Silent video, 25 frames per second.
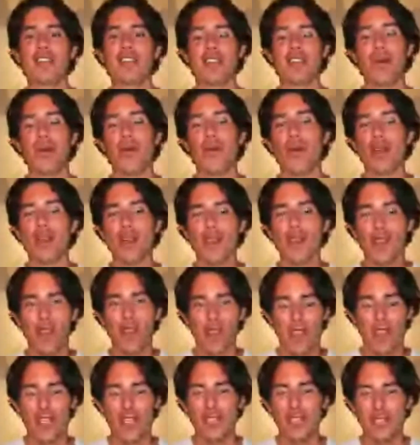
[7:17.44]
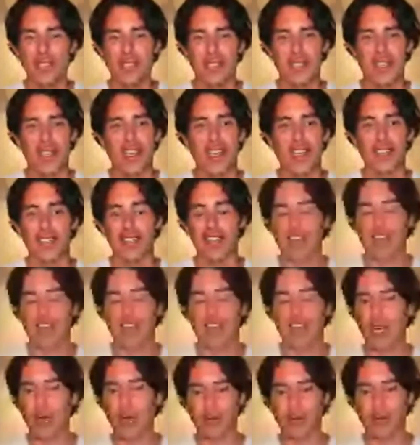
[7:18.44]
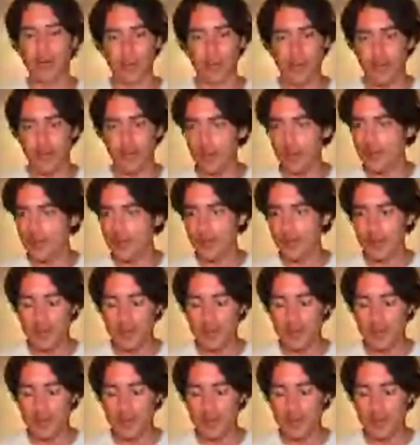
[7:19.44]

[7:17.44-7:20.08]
So one of the things that um,